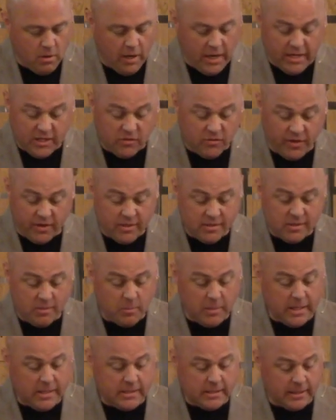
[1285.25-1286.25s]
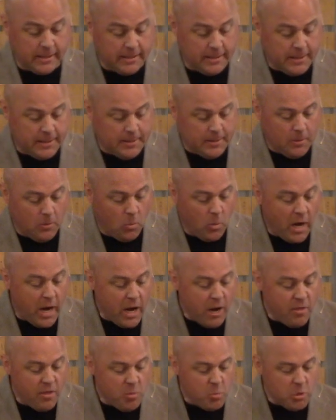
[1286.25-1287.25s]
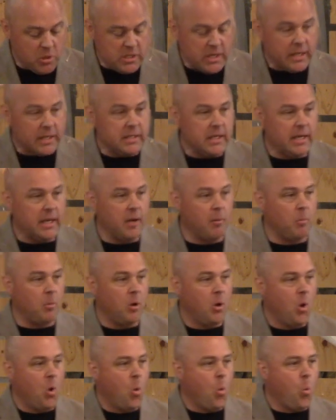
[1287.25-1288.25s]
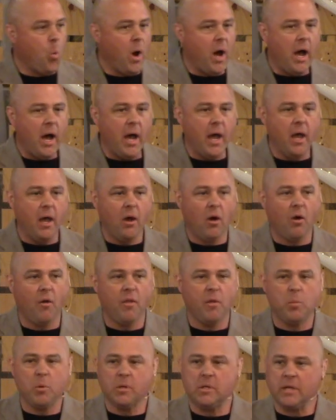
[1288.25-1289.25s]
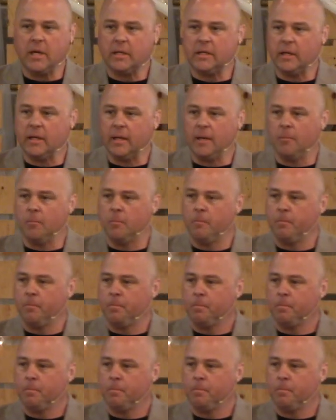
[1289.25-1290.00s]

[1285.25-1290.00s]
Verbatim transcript: I just find this amazing. Why are they protecting him? Why are they protecting him?